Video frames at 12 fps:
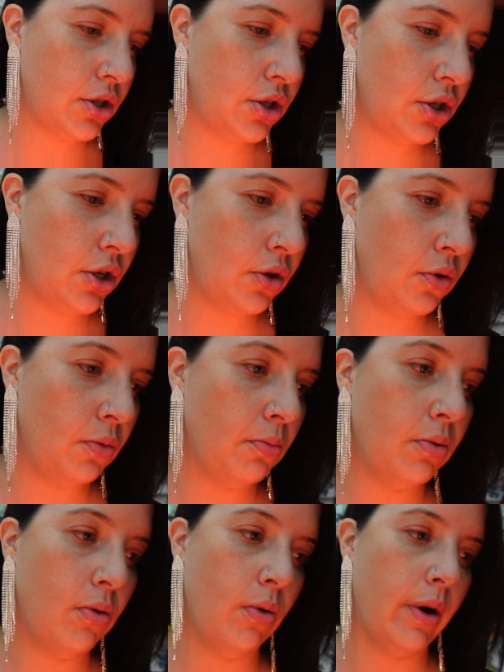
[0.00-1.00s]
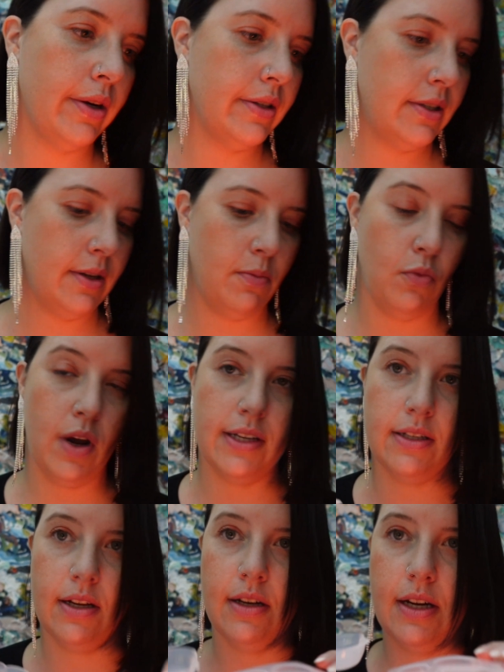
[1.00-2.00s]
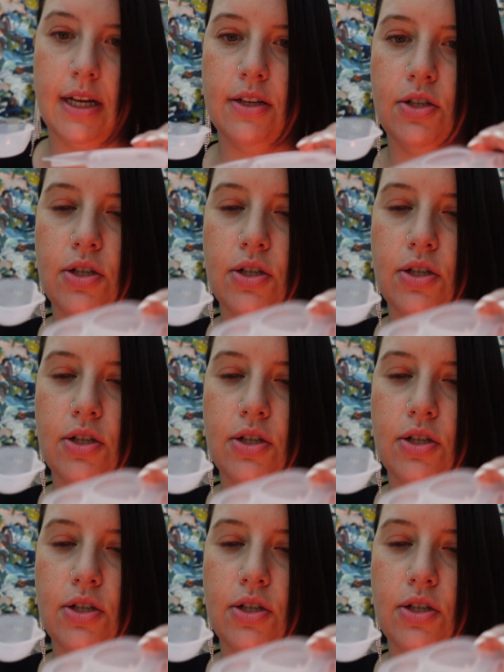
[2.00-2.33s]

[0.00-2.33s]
to pour some resin